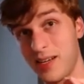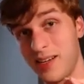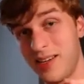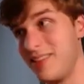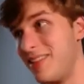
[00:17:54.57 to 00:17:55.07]

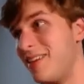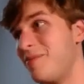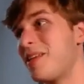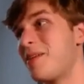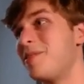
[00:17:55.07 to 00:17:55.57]
one thing
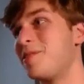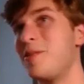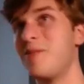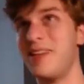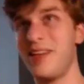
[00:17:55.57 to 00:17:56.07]
I'm going to show
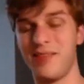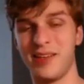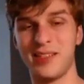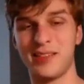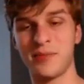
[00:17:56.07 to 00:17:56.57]
you right now
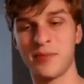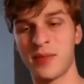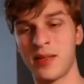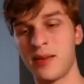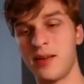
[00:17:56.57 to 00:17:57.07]
is
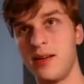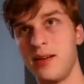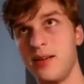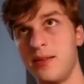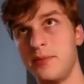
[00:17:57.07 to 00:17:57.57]

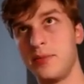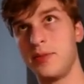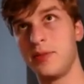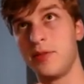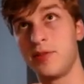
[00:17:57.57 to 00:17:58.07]

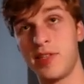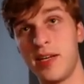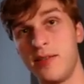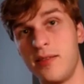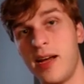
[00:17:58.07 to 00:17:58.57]
um, your
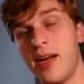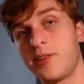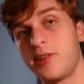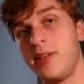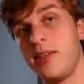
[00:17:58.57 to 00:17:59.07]
shell
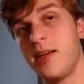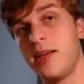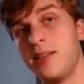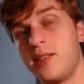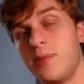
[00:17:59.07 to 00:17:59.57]
actually
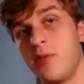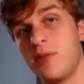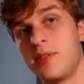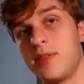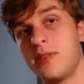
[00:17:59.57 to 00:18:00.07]
has,
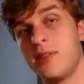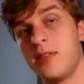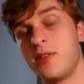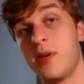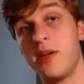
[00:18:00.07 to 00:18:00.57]
supports
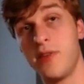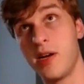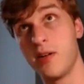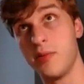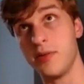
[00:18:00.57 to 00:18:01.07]
creating
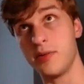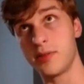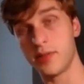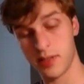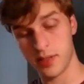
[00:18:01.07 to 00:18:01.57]

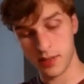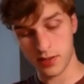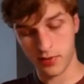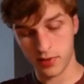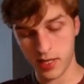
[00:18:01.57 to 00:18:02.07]
variables.
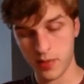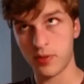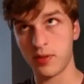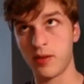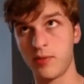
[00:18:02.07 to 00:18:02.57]
So for
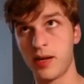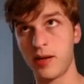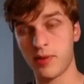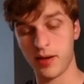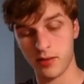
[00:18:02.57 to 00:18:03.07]
example, when I
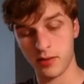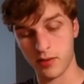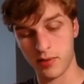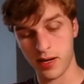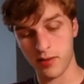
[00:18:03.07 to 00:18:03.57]
ran
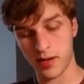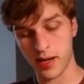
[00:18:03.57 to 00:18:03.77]
earlier, when I ran